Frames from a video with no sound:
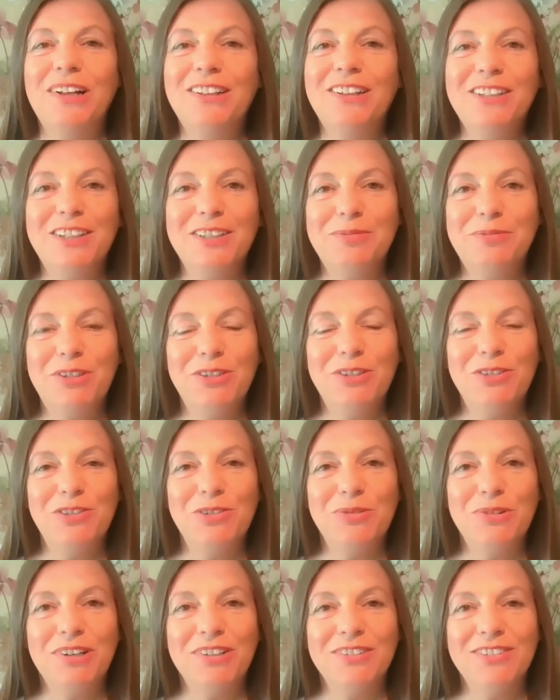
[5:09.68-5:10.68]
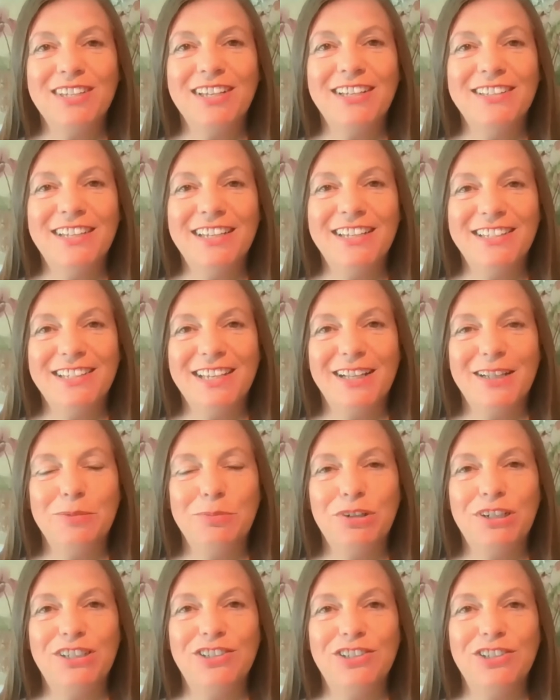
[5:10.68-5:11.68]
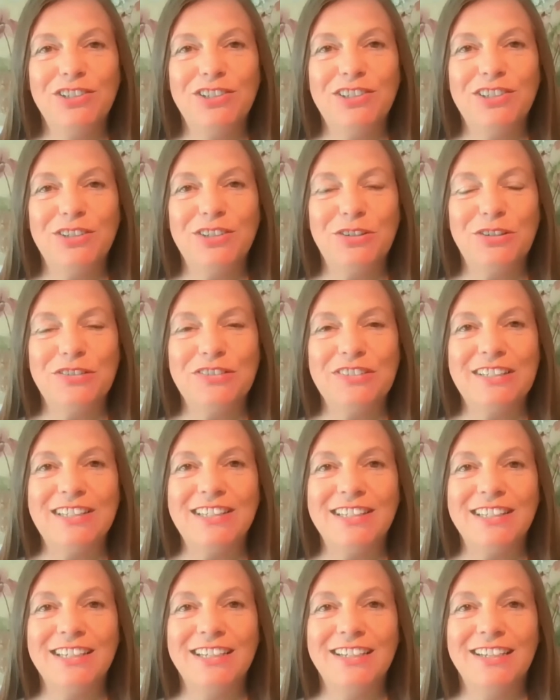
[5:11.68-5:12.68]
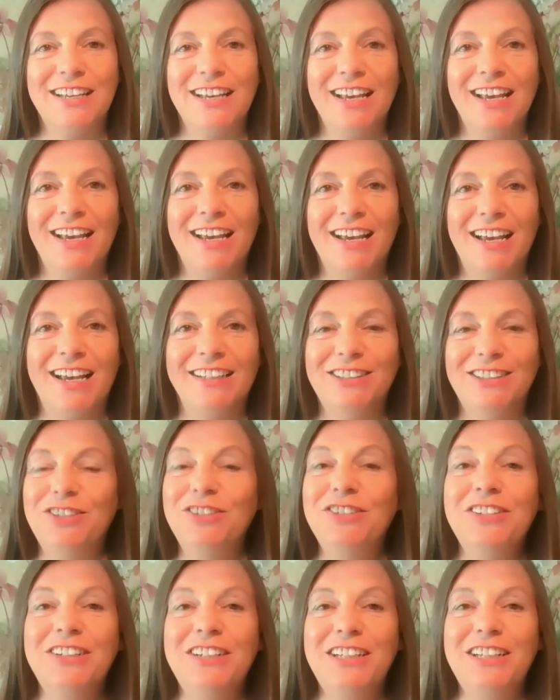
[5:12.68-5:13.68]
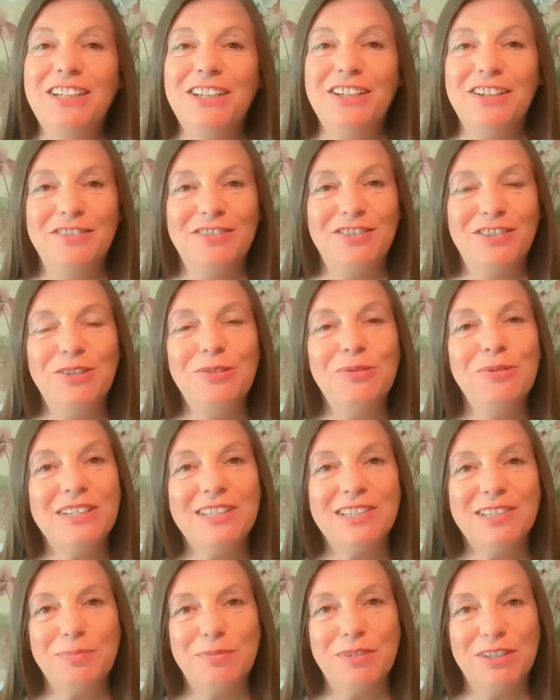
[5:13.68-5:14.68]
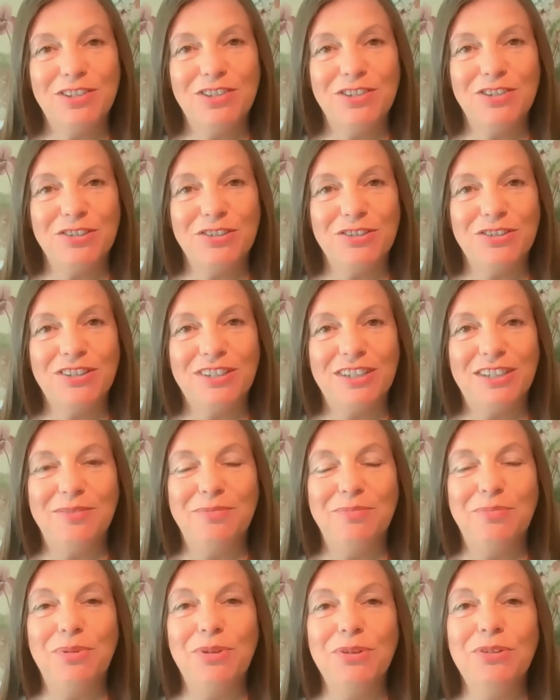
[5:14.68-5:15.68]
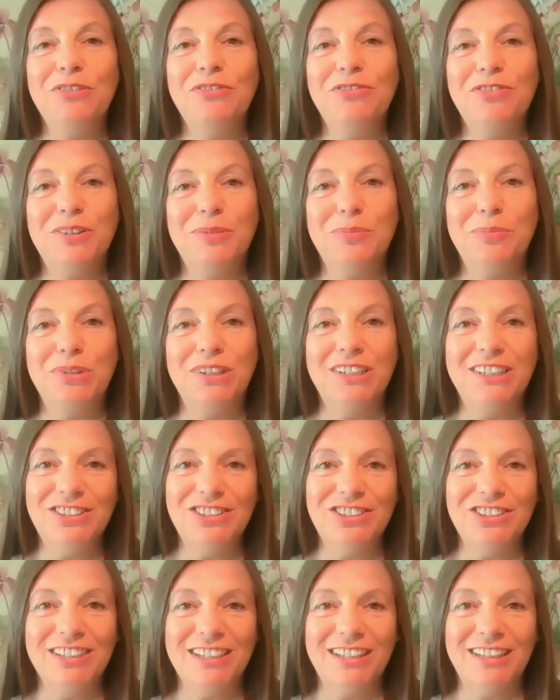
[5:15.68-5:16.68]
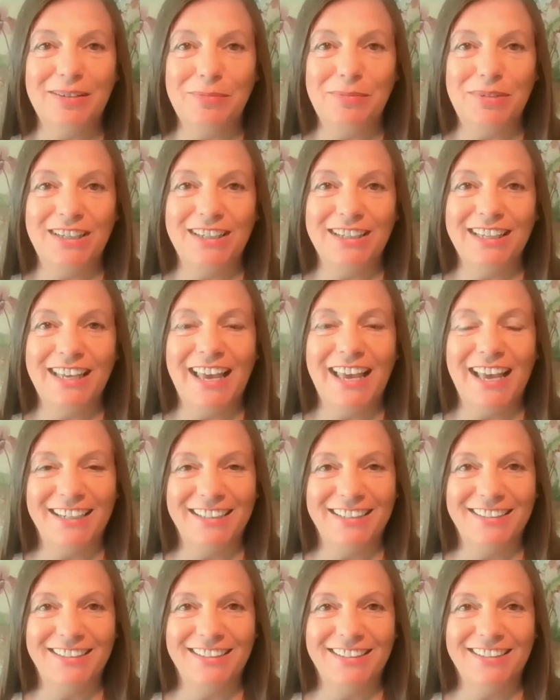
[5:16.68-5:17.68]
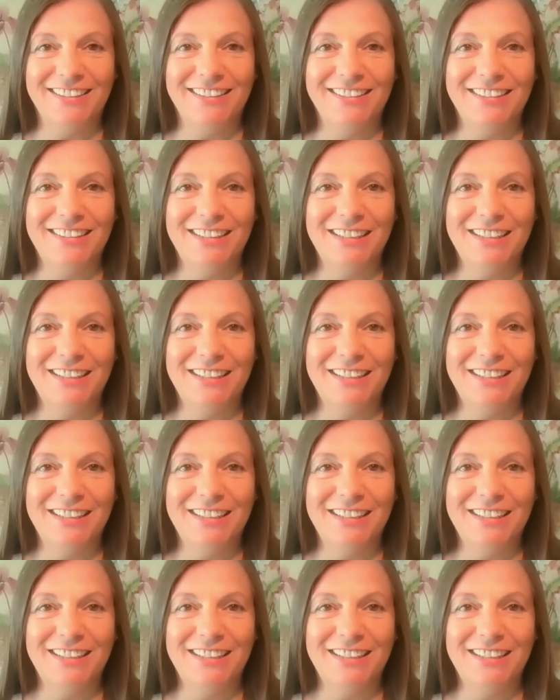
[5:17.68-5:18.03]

welcome you to our Sunday celebration service at Unity of New Westminster in beautiful British Columbia, Canada.